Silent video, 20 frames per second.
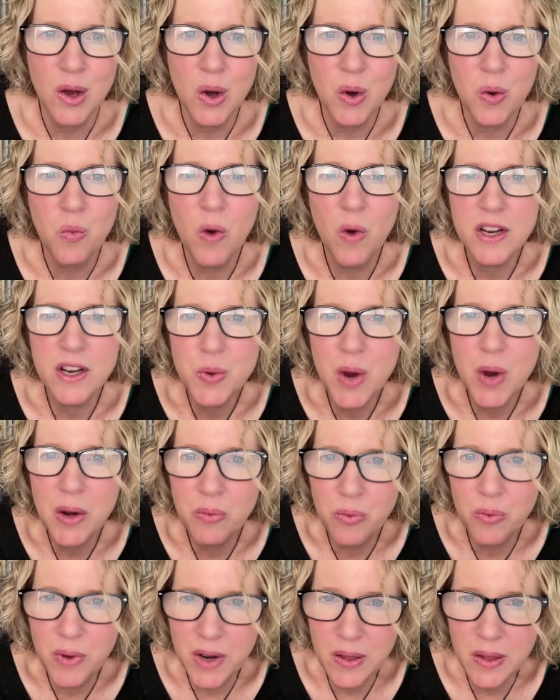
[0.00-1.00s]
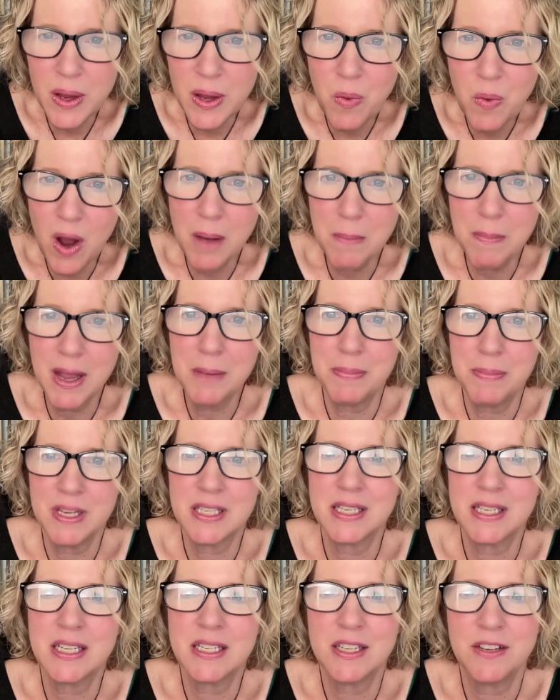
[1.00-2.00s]
What do I really want my
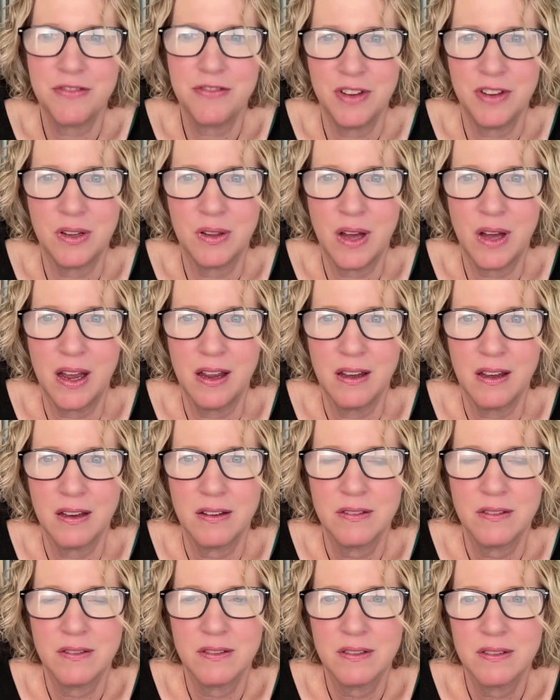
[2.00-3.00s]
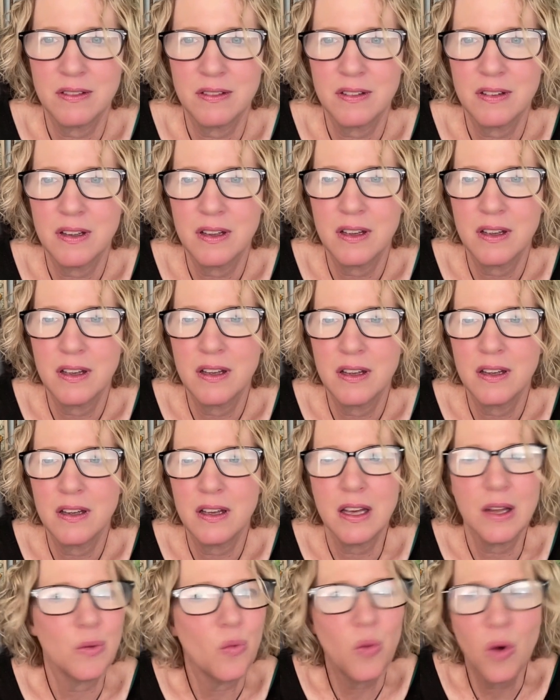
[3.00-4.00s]
business to feel like?
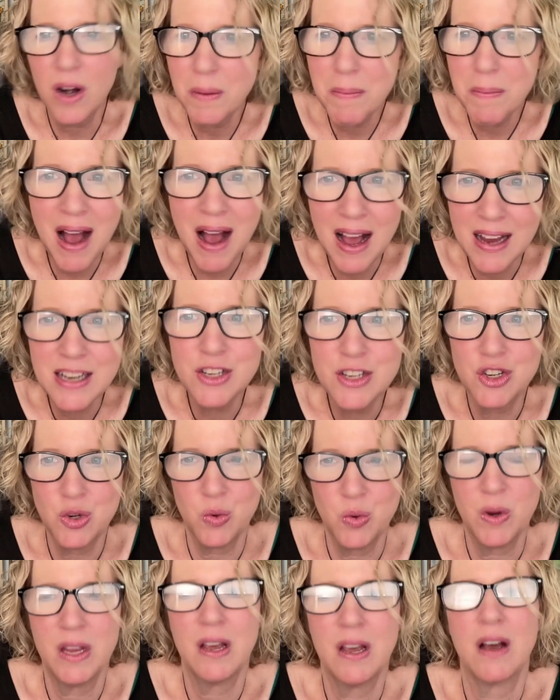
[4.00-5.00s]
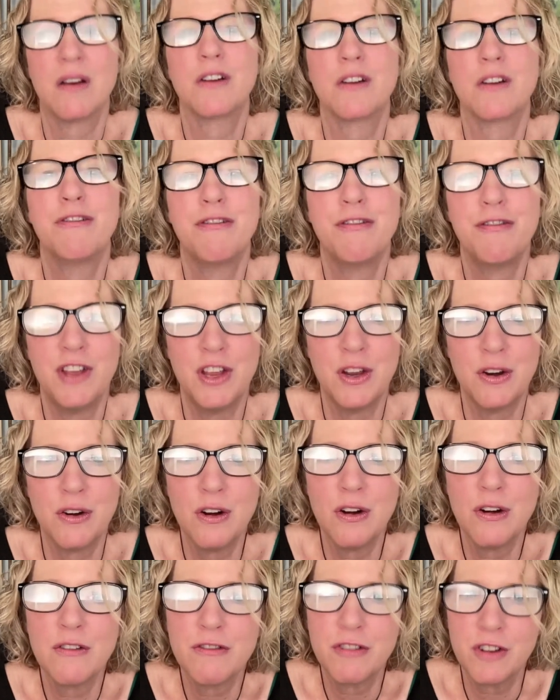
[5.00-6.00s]
And what am I doing out of
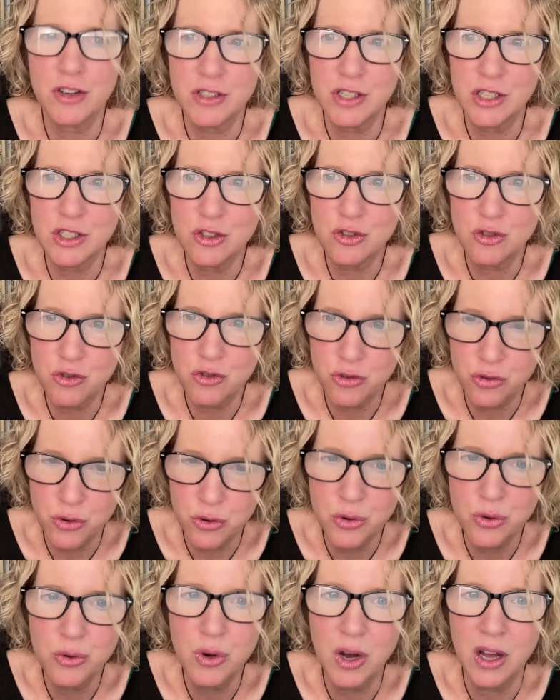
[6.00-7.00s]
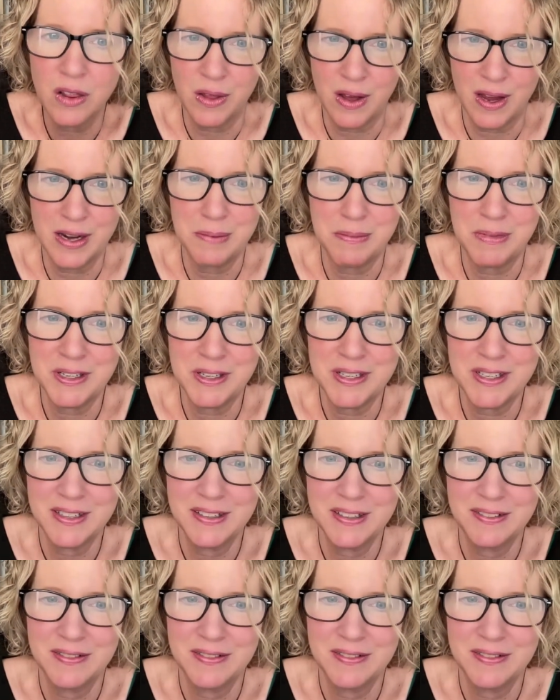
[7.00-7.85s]
fear versus true alignment?